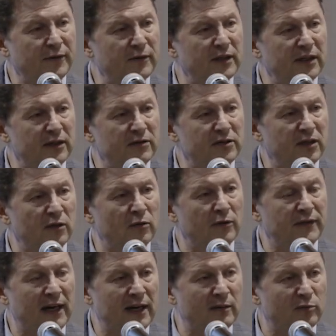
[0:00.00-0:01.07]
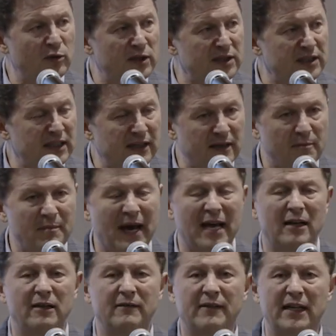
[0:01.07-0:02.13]
30 years ago that it was in the
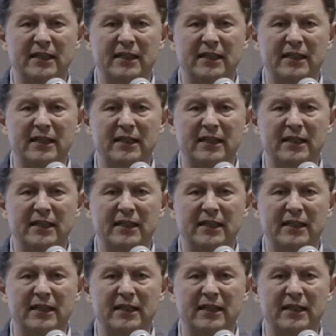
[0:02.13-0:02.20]
battle of